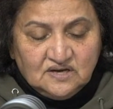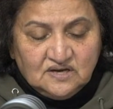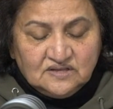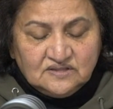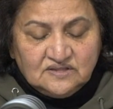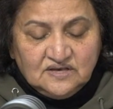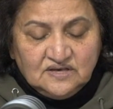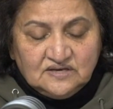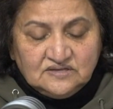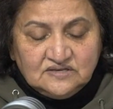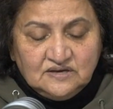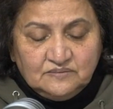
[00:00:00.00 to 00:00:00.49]

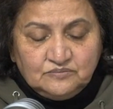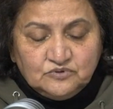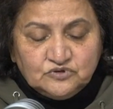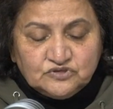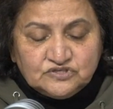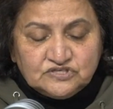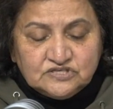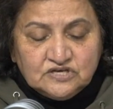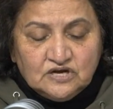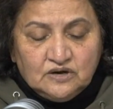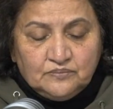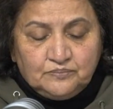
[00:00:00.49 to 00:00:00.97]
The
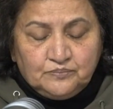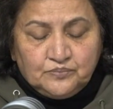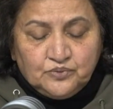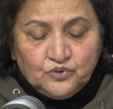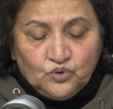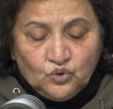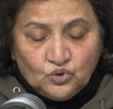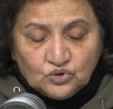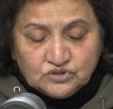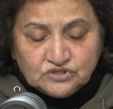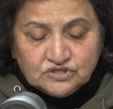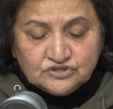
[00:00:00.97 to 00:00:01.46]
NWC
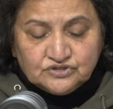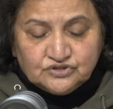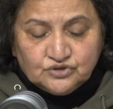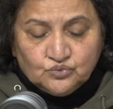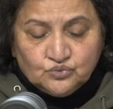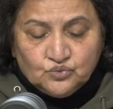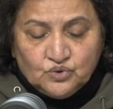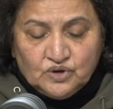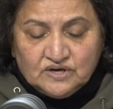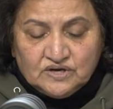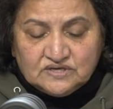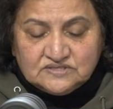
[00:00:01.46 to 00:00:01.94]
applauded the
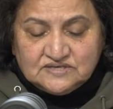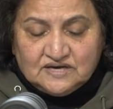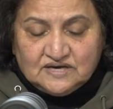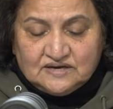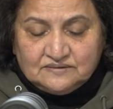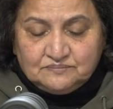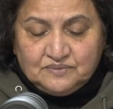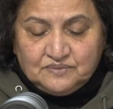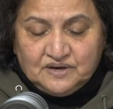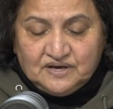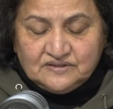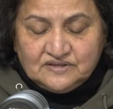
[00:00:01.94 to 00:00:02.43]
work
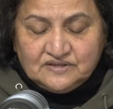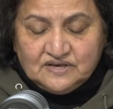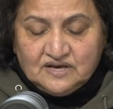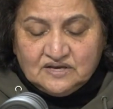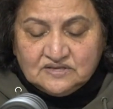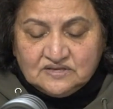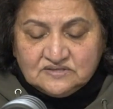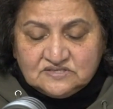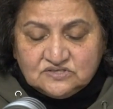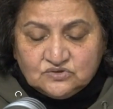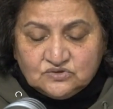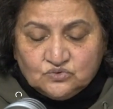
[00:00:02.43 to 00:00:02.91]
done by the
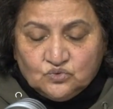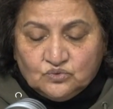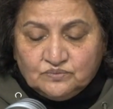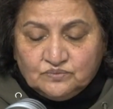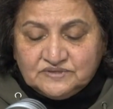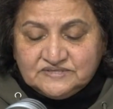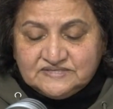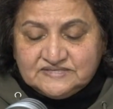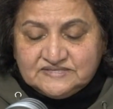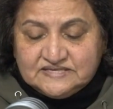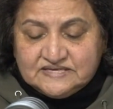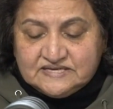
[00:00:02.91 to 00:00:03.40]
ANC
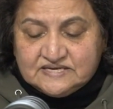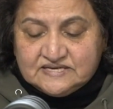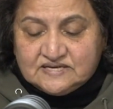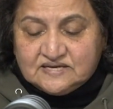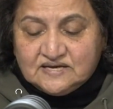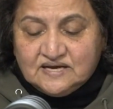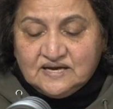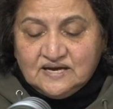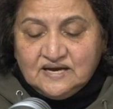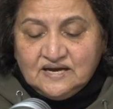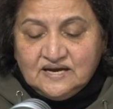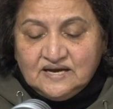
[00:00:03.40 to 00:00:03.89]
Women's League
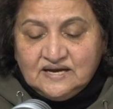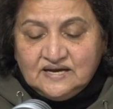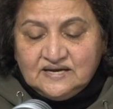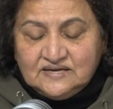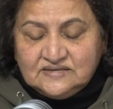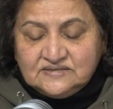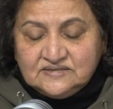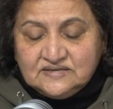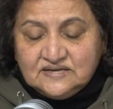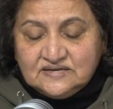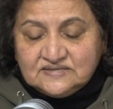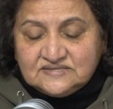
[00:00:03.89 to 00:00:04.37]

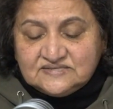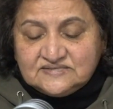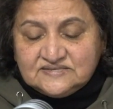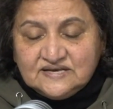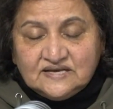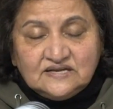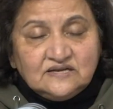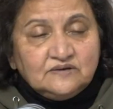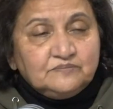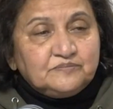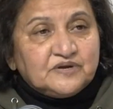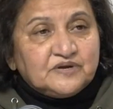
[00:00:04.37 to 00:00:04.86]
in
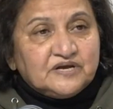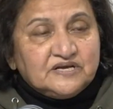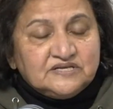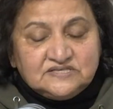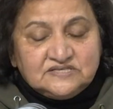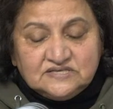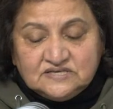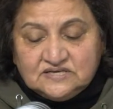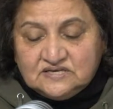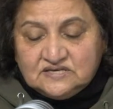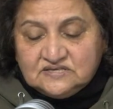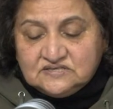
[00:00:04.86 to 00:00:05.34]

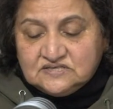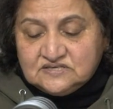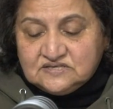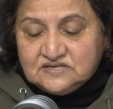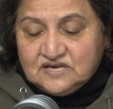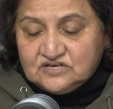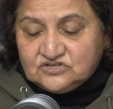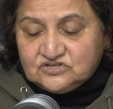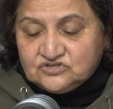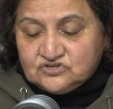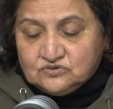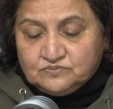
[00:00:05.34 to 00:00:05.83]
celebrating
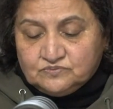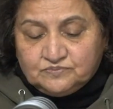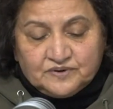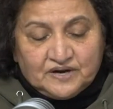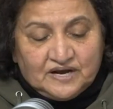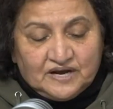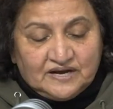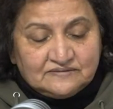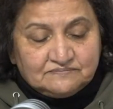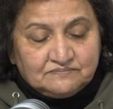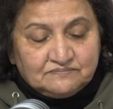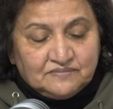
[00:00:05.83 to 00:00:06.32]
International
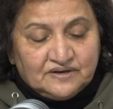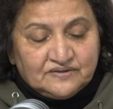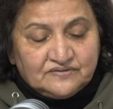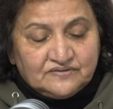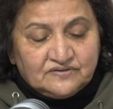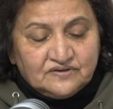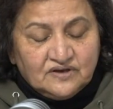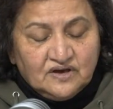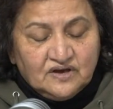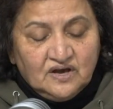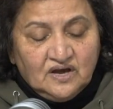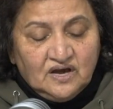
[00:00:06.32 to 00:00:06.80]
Pride Month
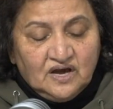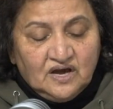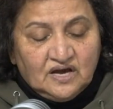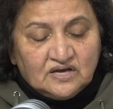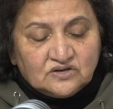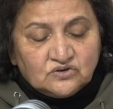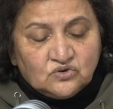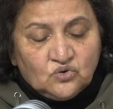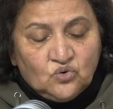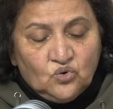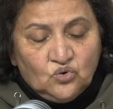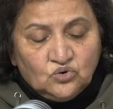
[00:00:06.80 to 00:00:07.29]

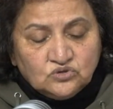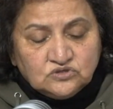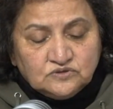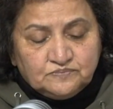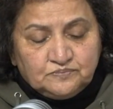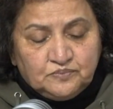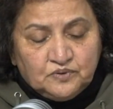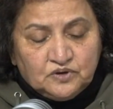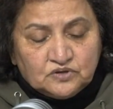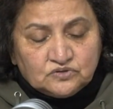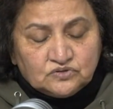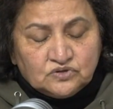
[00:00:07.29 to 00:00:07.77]
and called
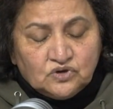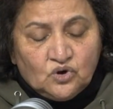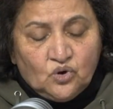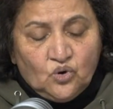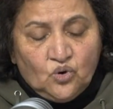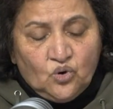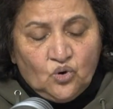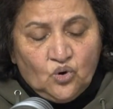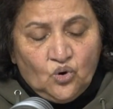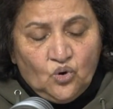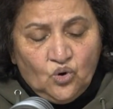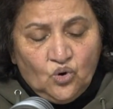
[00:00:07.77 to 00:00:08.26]
upon
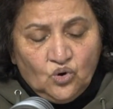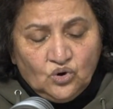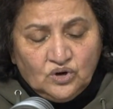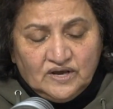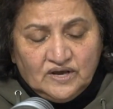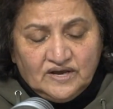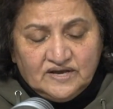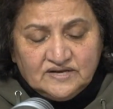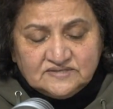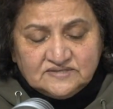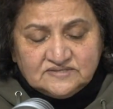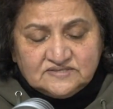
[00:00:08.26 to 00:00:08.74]
all
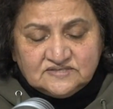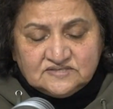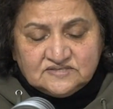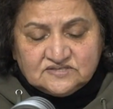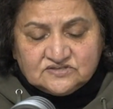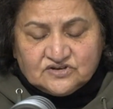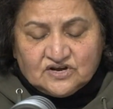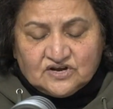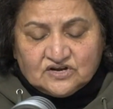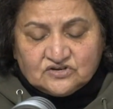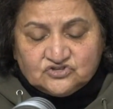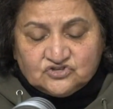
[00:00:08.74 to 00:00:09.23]
ANC
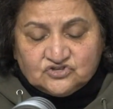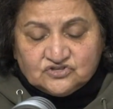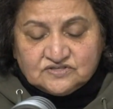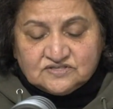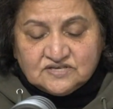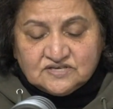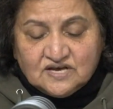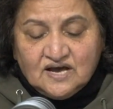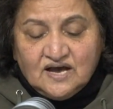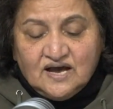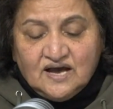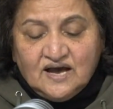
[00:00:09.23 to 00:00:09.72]
structures
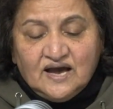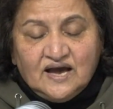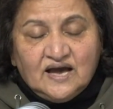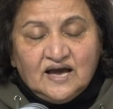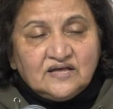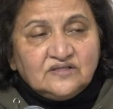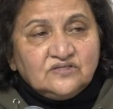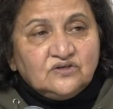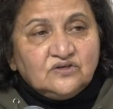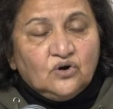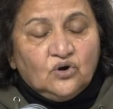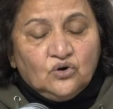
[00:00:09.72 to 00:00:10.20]

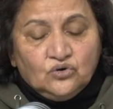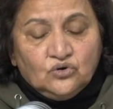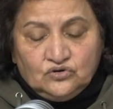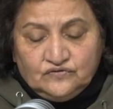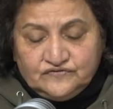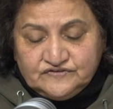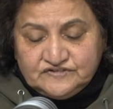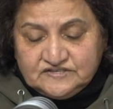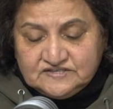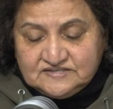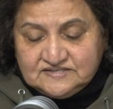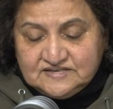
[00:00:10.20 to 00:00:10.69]
and the whole of
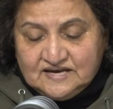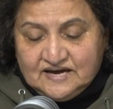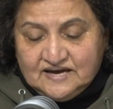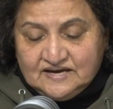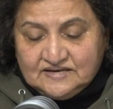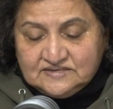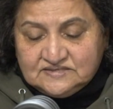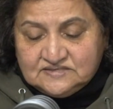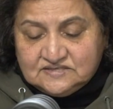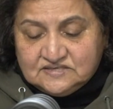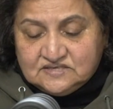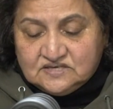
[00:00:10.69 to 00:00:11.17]

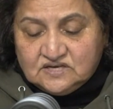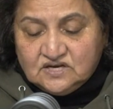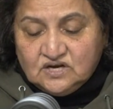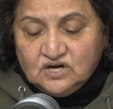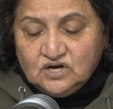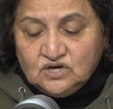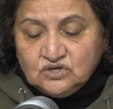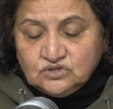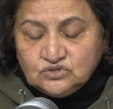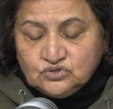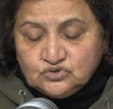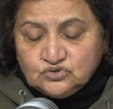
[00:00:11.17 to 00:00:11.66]
society
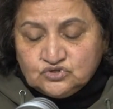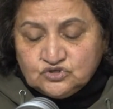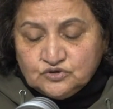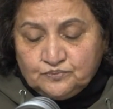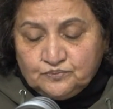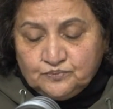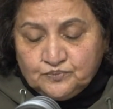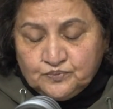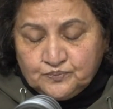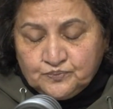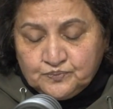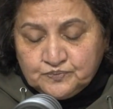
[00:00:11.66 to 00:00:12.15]

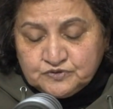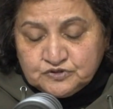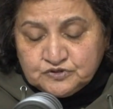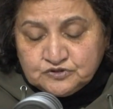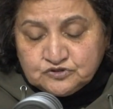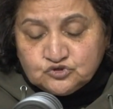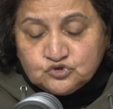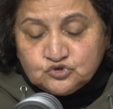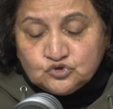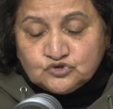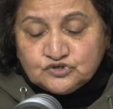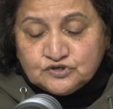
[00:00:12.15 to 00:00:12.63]

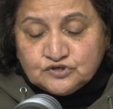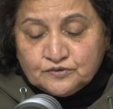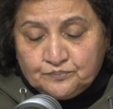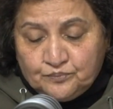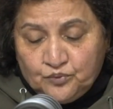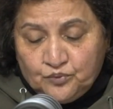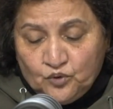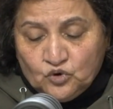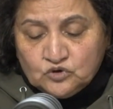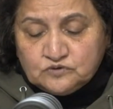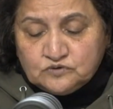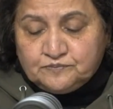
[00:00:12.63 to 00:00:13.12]
to
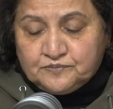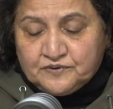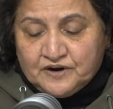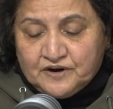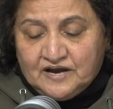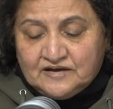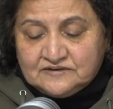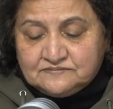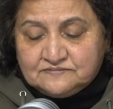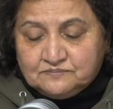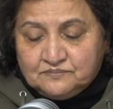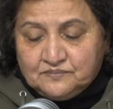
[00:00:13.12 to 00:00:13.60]
support
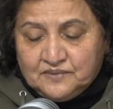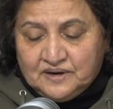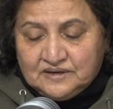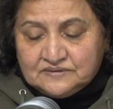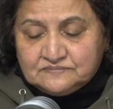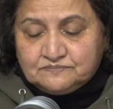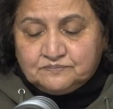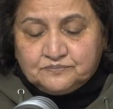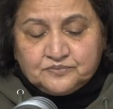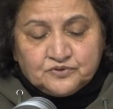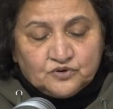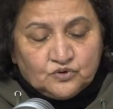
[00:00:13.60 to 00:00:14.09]
Pride
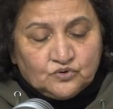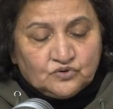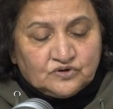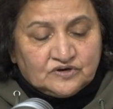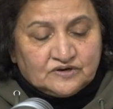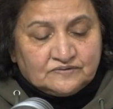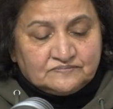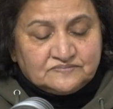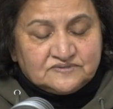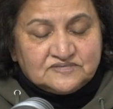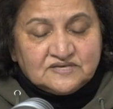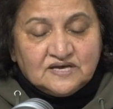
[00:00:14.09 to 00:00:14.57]
Month
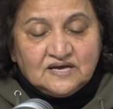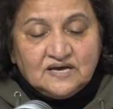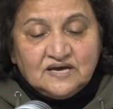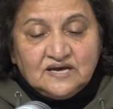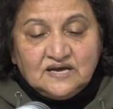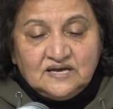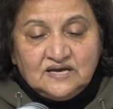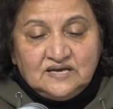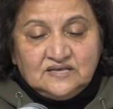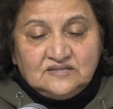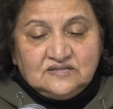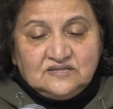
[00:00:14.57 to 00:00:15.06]
programs
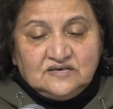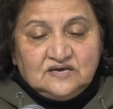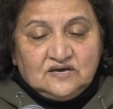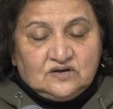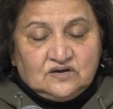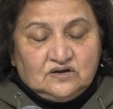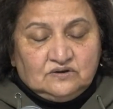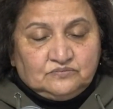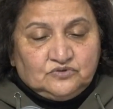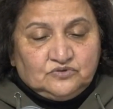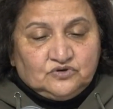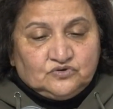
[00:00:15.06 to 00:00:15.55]
in their
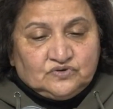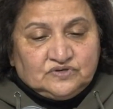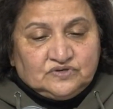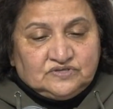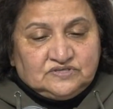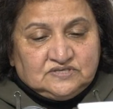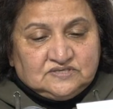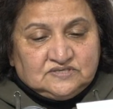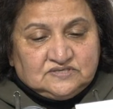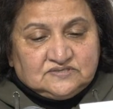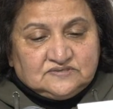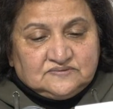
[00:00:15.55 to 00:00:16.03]

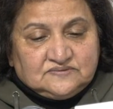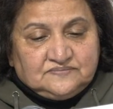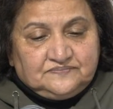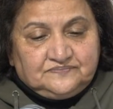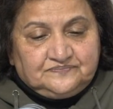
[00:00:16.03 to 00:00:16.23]
communities.